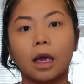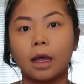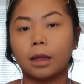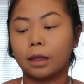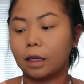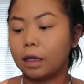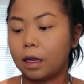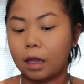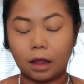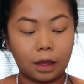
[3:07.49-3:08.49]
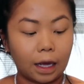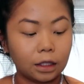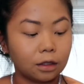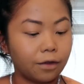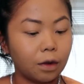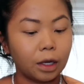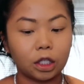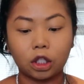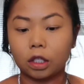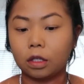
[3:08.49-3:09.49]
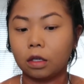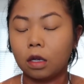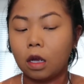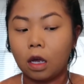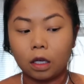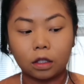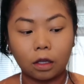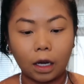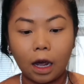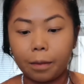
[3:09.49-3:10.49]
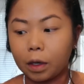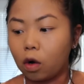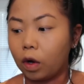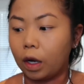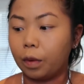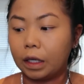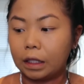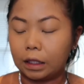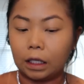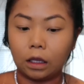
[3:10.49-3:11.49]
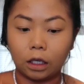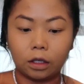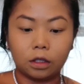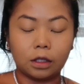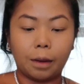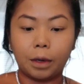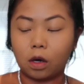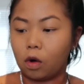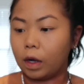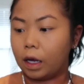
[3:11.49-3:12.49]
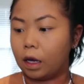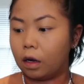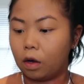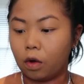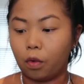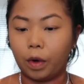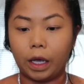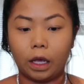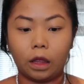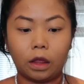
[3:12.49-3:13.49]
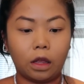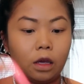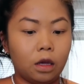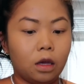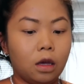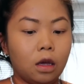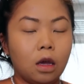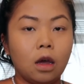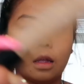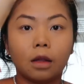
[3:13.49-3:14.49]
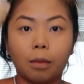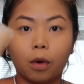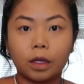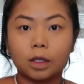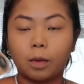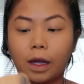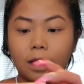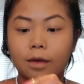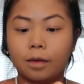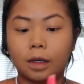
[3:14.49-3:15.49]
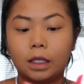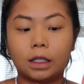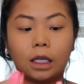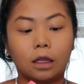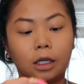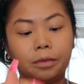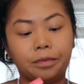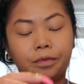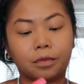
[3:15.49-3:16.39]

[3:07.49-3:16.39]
And that's the foundation. So now I'm gonna go in with concealer. So I'm gonna go in with the Born This Way concealer.